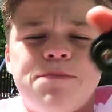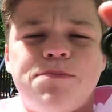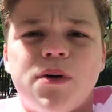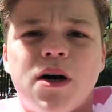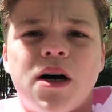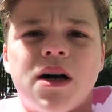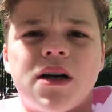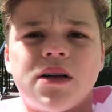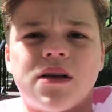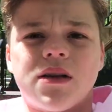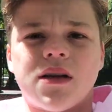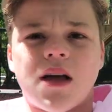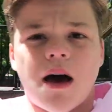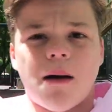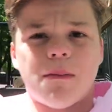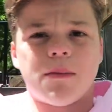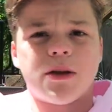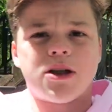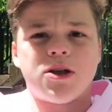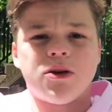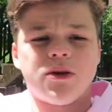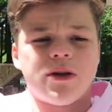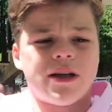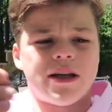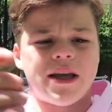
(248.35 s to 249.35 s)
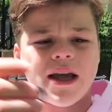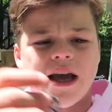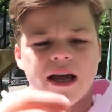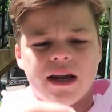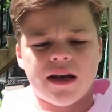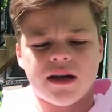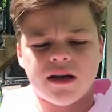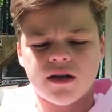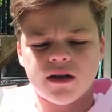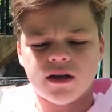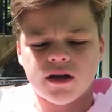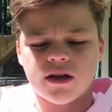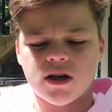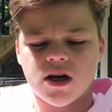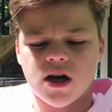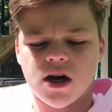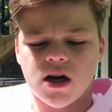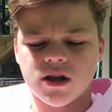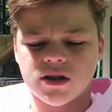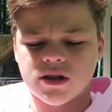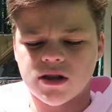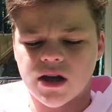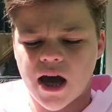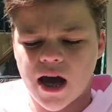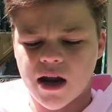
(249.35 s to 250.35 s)
it, but I'm gonna do it again
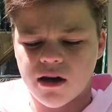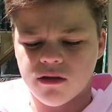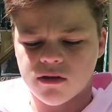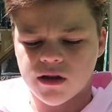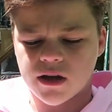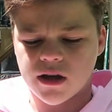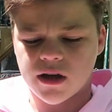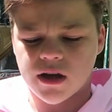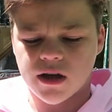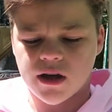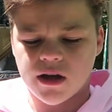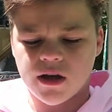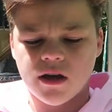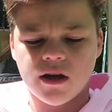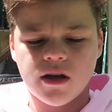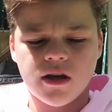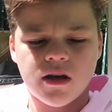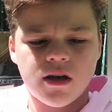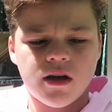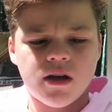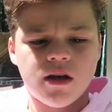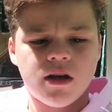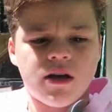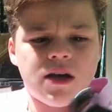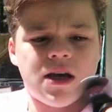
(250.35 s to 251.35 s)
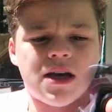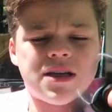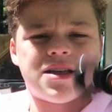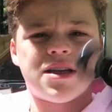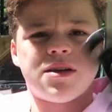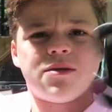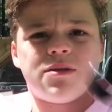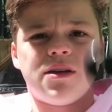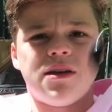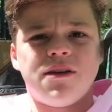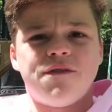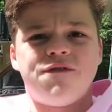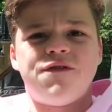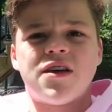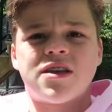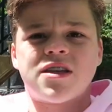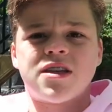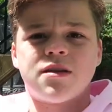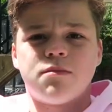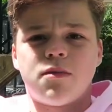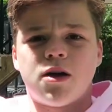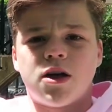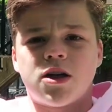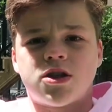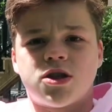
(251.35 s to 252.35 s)
because I don't think it, yeah, it didn't really affect
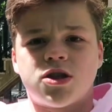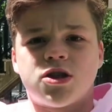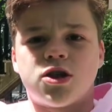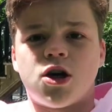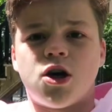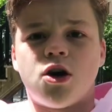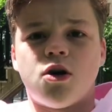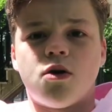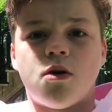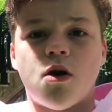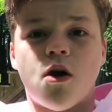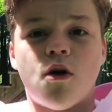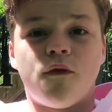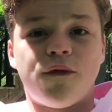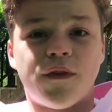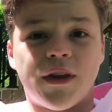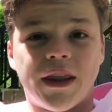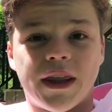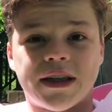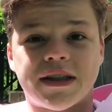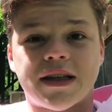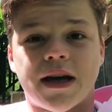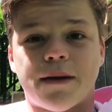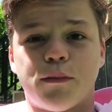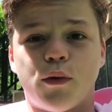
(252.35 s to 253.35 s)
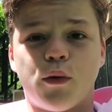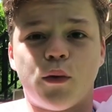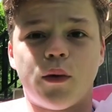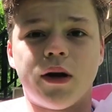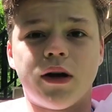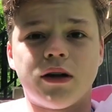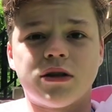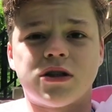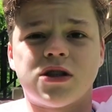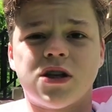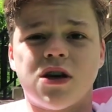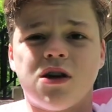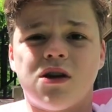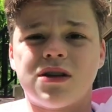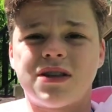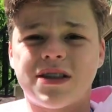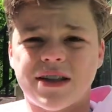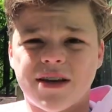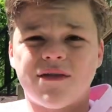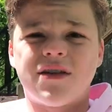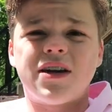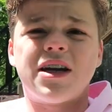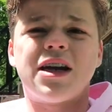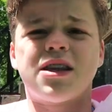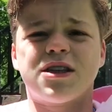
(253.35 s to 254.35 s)
it much. So hopefully this time it will, so let's
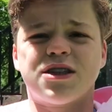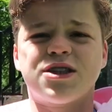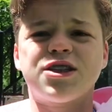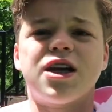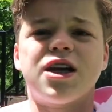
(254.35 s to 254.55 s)
give it another